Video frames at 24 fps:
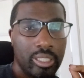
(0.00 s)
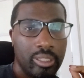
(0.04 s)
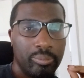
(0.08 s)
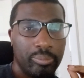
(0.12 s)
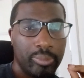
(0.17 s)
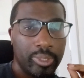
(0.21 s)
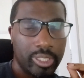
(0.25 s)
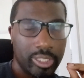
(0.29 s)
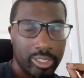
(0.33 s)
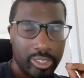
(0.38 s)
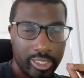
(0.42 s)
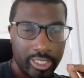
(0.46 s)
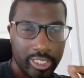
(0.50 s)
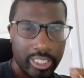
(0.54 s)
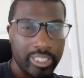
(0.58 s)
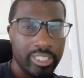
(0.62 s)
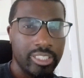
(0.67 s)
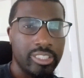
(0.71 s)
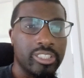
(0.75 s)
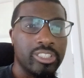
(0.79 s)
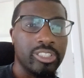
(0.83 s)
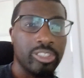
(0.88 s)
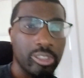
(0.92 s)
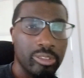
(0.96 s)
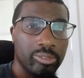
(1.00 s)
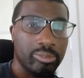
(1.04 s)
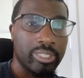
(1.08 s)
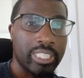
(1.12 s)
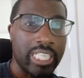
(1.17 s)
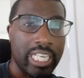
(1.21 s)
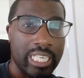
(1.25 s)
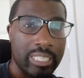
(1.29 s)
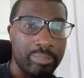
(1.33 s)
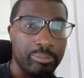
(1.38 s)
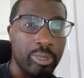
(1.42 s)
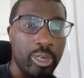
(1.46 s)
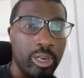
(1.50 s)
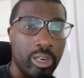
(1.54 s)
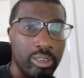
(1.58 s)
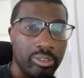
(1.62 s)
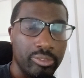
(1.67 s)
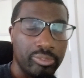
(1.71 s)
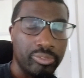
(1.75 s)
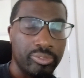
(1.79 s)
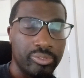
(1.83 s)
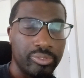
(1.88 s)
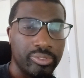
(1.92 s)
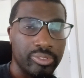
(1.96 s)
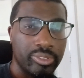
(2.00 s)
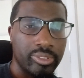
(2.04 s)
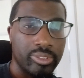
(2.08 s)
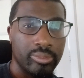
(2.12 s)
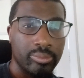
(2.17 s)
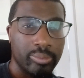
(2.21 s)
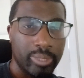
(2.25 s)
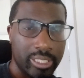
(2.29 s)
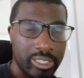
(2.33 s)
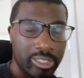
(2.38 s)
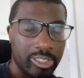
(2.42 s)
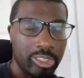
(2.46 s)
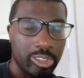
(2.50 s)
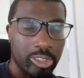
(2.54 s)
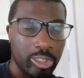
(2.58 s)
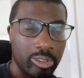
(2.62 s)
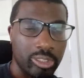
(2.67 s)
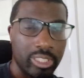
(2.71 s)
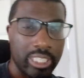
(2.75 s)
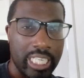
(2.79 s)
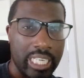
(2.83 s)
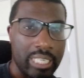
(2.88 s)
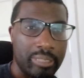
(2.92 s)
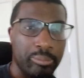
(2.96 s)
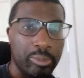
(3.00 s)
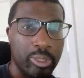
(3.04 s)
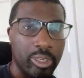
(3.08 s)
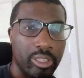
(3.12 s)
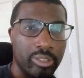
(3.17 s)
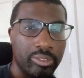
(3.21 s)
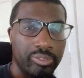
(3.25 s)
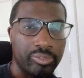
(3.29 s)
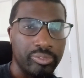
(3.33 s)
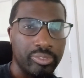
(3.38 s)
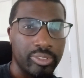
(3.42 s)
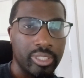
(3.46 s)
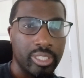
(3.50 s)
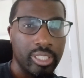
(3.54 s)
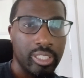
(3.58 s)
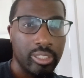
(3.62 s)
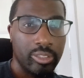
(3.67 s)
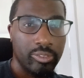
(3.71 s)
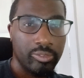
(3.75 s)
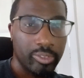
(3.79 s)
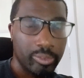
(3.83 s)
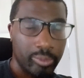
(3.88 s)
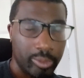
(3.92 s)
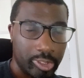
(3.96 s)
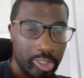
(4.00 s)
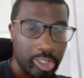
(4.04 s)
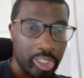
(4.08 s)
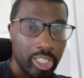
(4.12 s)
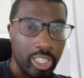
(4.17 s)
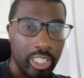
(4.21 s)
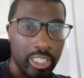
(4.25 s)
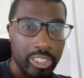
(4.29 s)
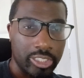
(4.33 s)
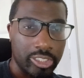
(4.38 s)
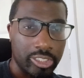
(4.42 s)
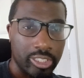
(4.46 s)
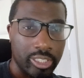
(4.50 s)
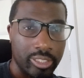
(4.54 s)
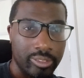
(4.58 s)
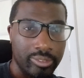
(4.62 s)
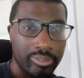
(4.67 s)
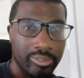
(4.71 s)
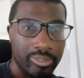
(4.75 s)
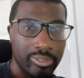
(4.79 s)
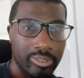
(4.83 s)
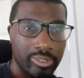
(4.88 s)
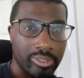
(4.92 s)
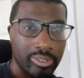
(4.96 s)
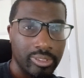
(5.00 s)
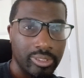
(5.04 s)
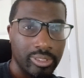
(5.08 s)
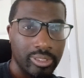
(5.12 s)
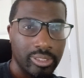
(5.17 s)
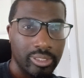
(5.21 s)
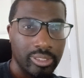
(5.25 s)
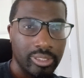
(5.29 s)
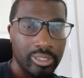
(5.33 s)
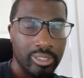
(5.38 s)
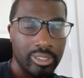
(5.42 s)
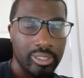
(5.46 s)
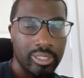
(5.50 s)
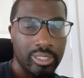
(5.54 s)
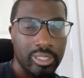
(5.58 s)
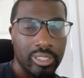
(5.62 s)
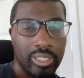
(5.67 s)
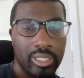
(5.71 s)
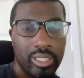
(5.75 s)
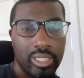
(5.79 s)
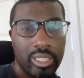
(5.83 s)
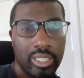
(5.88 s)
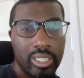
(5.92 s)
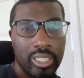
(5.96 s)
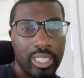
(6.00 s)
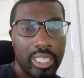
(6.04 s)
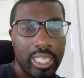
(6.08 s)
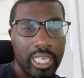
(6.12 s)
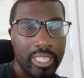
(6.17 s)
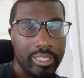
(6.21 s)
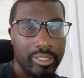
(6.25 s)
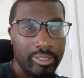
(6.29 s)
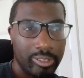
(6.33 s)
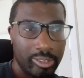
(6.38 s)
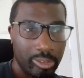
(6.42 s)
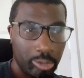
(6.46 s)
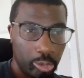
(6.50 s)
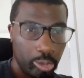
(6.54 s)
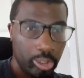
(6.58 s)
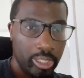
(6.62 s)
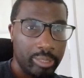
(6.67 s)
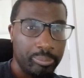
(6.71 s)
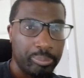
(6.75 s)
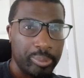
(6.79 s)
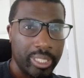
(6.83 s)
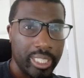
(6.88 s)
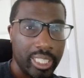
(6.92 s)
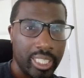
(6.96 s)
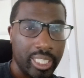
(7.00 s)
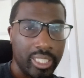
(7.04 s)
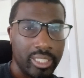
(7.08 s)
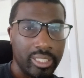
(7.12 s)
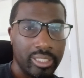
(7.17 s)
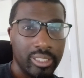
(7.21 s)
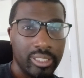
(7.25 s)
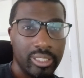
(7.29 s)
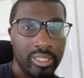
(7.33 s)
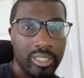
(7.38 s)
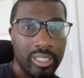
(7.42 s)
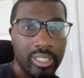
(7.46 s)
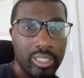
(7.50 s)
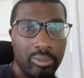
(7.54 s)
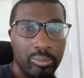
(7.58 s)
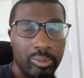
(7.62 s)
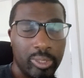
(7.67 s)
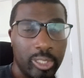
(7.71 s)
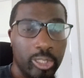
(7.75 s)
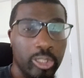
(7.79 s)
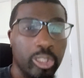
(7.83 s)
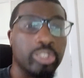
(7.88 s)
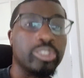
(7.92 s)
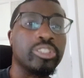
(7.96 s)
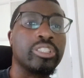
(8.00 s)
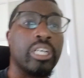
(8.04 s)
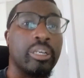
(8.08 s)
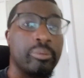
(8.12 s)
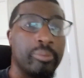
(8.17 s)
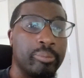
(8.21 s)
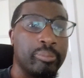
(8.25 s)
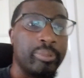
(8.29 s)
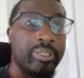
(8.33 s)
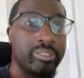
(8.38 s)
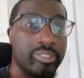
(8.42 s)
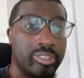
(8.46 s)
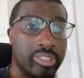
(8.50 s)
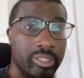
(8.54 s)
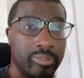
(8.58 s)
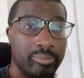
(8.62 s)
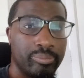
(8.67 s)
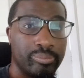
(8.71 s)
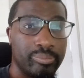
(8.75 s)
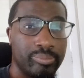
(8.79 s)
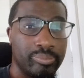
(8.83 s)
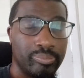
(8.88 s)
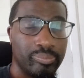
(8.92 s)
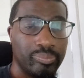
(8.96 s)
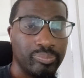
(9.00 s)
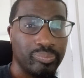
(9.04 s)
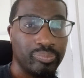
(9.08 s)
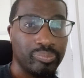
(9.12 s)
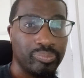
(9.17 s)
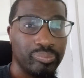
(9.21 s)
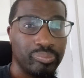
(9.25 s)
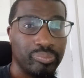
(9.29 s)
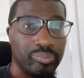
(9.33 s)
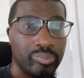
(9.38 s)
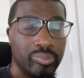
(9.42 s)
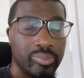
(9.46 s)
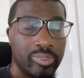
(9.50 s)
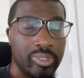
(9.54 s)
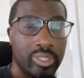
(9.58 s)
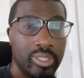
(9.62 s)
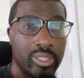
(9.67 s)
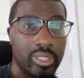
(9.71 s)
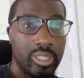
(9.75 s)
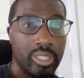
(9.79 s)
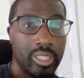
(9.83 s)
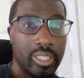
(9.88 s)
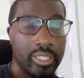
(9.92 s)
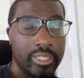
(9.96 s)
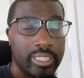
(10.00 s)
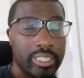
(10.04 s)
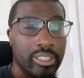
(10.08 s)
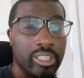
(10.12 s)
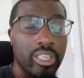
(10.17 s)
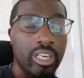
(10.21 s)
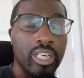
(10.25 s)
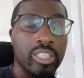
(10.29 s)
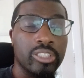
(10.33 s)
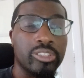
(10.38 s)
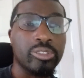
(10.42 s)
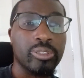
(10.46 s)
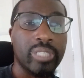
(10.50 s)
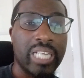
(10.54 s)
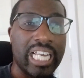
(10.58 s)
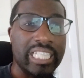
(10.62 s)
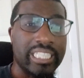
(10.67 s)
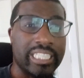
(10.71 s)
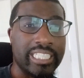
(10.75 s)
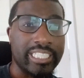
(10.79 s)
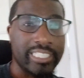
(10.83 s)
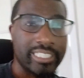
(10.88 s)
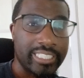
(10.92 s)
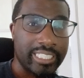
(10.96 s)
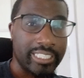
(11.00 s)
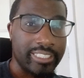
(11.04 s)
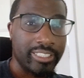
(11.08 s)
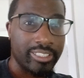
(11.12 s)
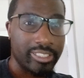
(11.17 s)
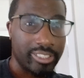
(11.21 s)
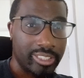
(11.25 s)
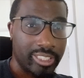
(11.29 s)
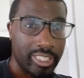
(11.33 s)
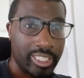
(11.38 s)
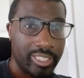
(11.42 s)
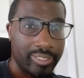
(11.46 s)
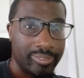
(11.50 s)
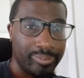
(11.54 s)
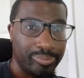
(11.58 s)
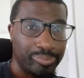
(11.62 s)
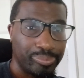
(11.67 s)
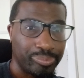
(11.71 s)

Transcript: Because since Son came off, when Son came off for Richarlison and Højbjerg, we lost our momentum. Then Arsenal had the ascendancy.